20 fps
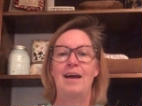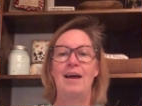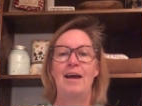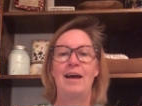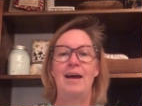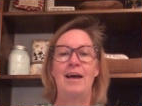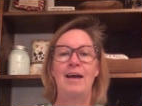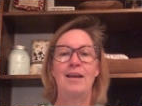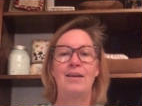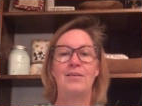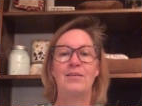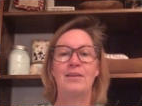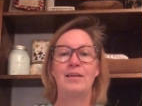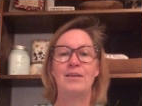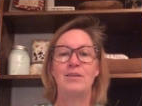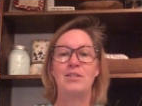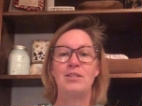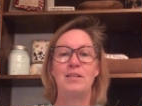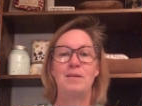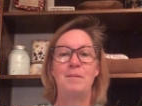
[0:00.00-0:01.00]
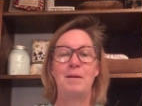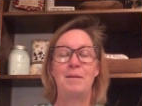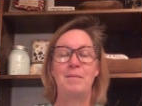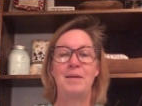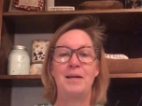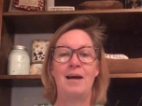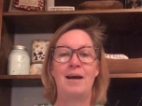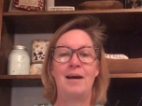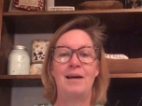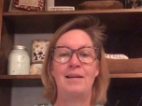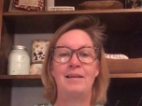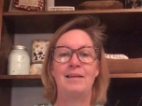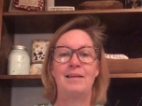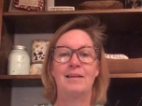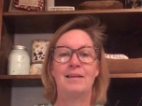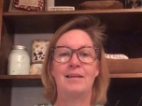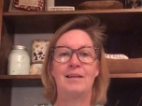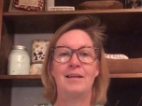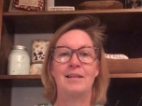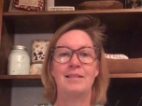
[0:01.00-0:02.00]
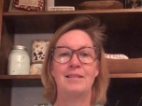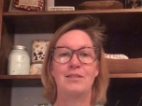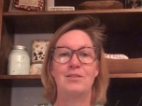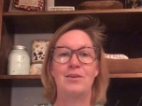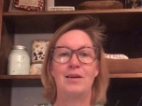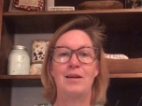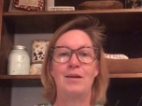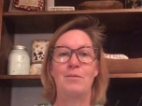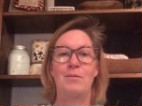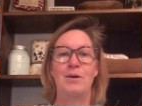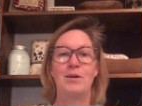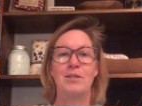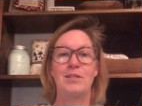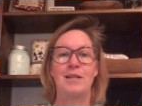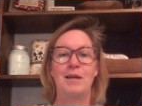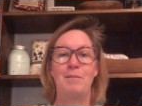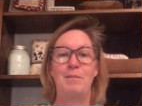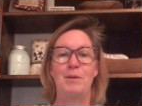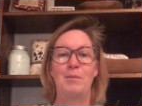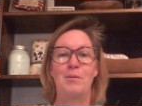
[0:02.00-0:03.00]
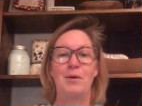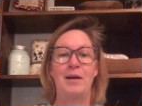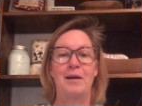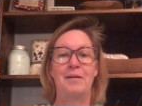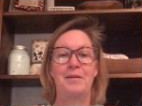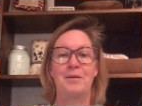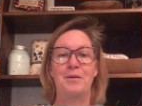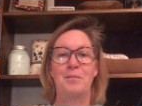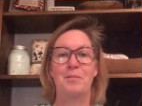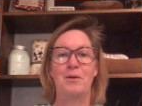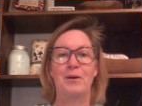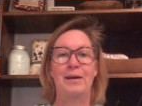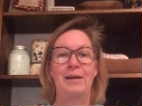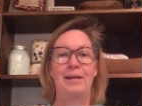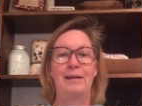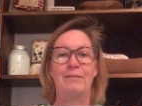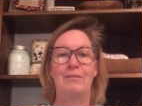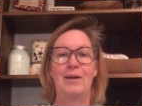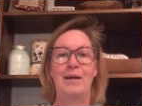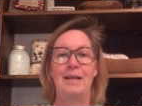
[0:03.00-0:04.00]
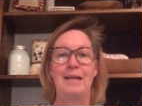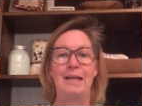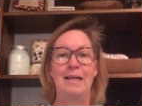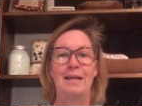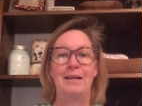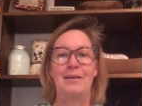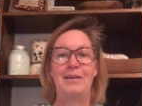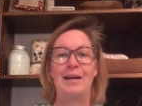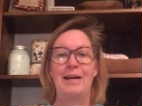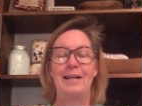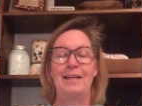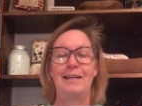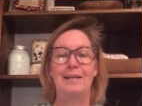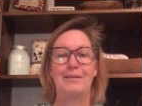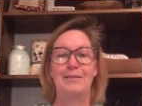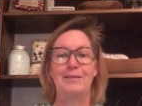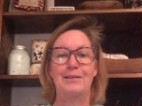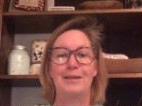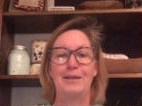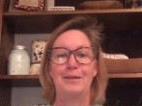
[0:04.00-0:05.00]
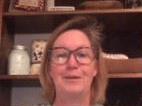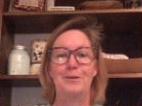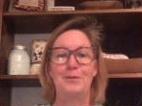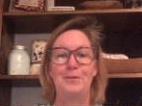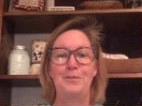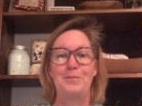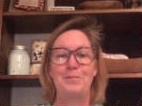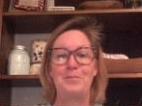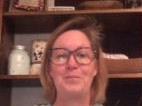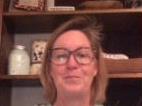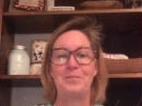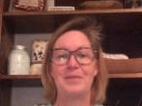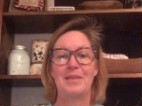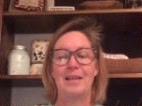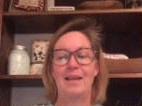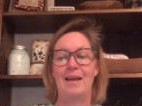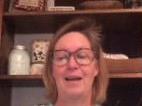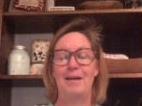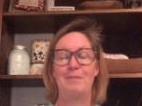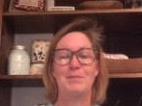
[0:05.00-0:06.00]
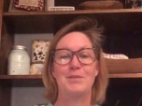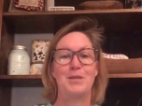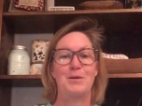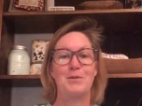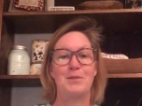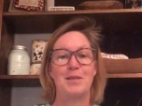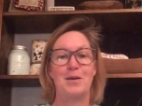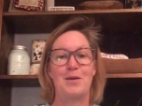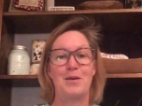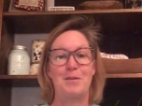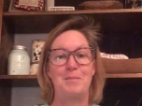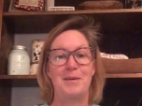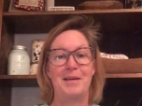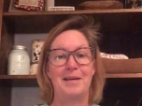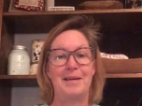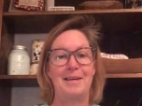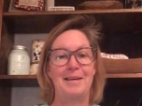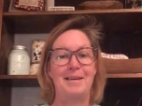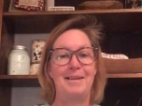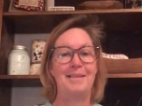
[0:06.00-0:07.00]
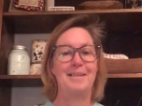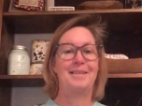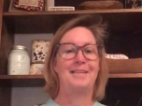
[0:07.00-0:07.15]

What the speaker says: I don't know, she might be hiding in a closet trying to wash that memory out her brain right now. I don't know. I'm so sorry, Becky.